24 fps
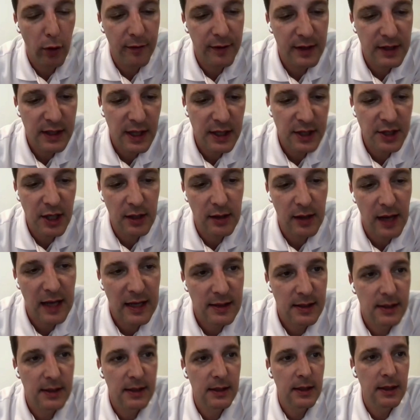Morpheus HA
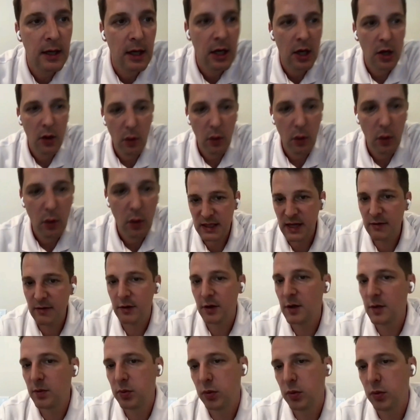Elastic was
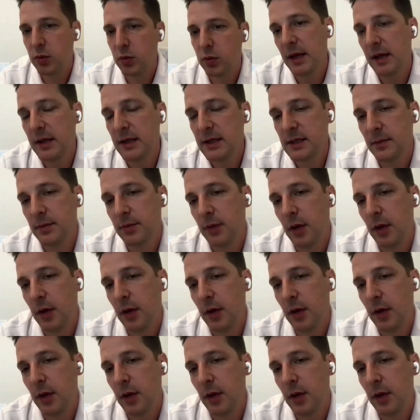never deployed by this